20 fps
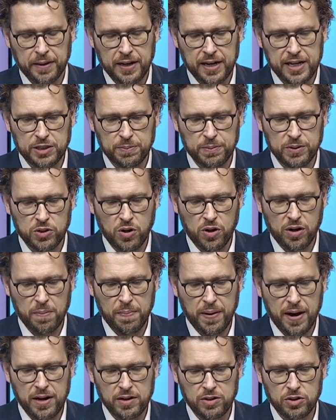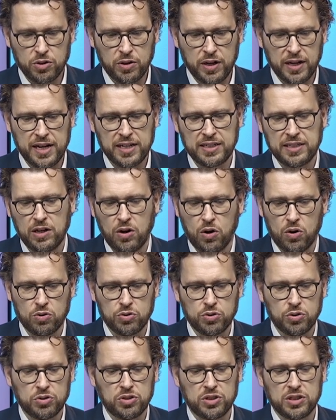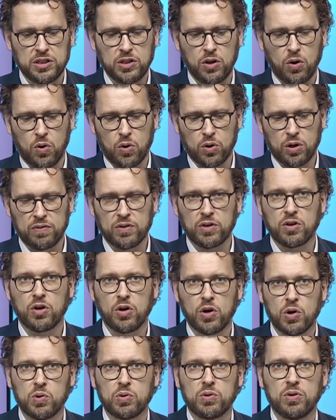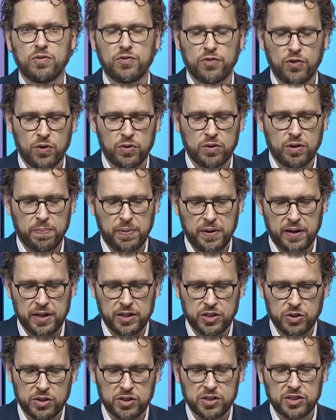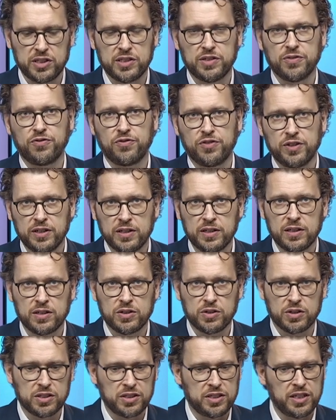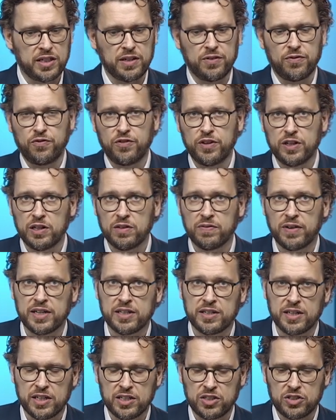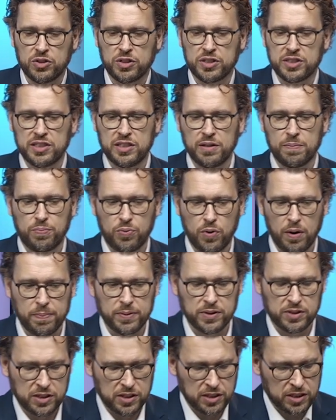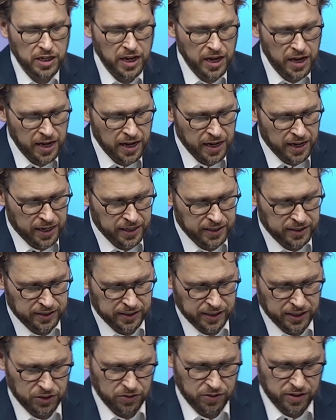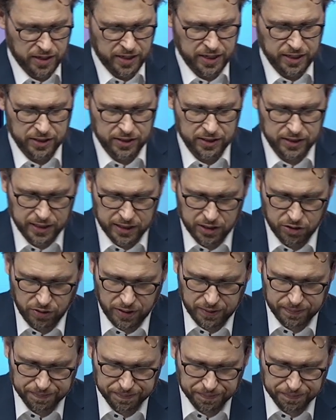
Esben talk about, you can actually also see all of the code for the page. You can see the field, you can see any field validation, you can see the properties, etc., etc.